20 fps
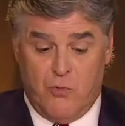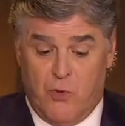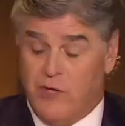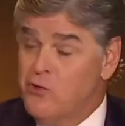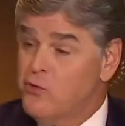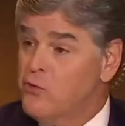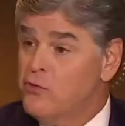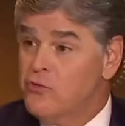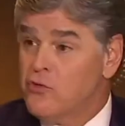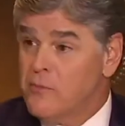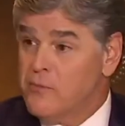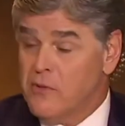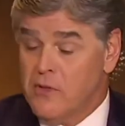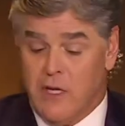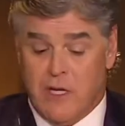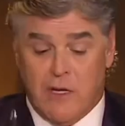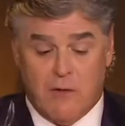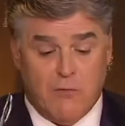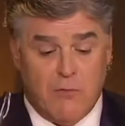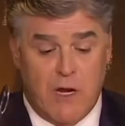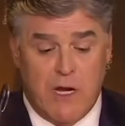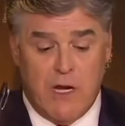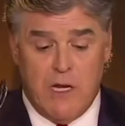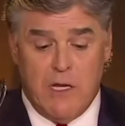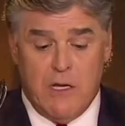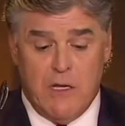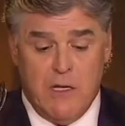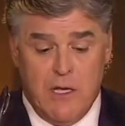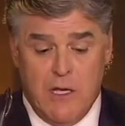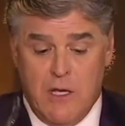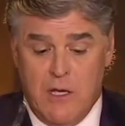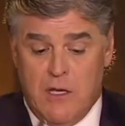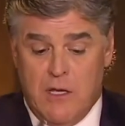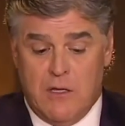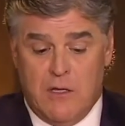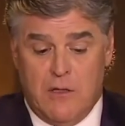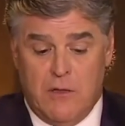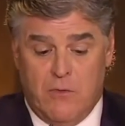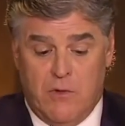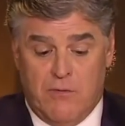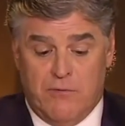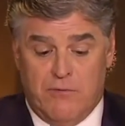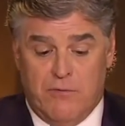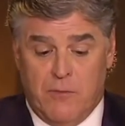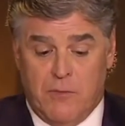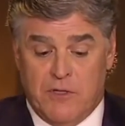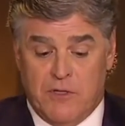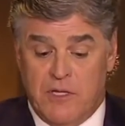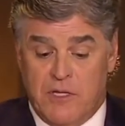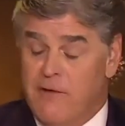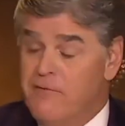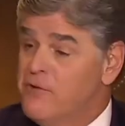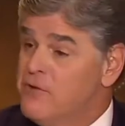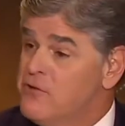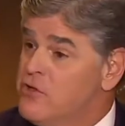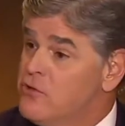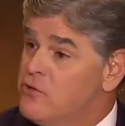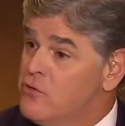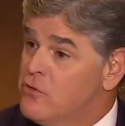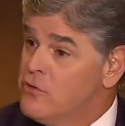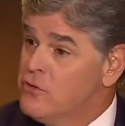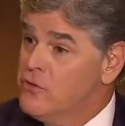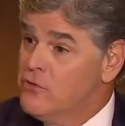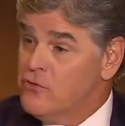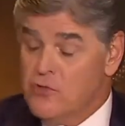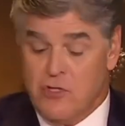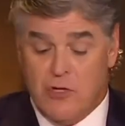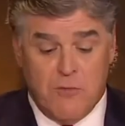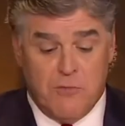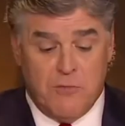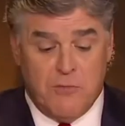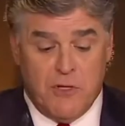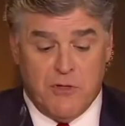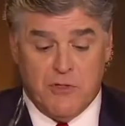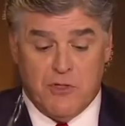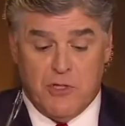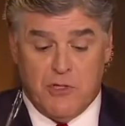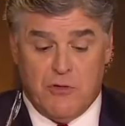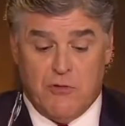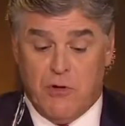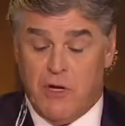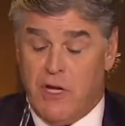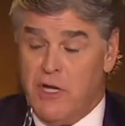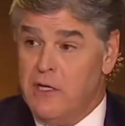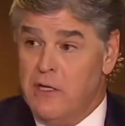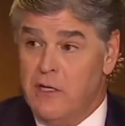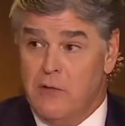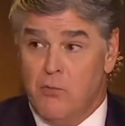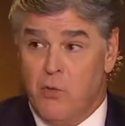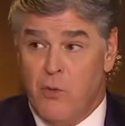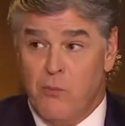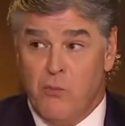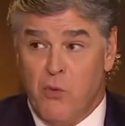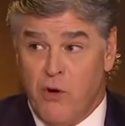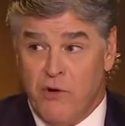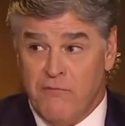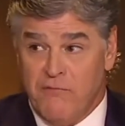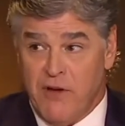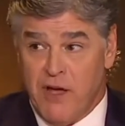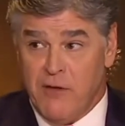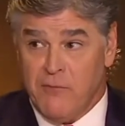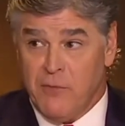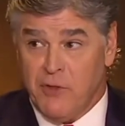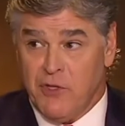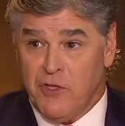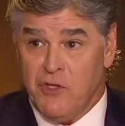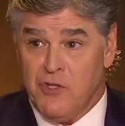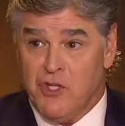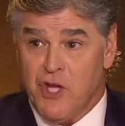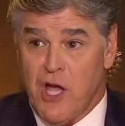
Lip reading: went to a AAA rating. You went from a deficit to a huge surplus. You created 1.5 million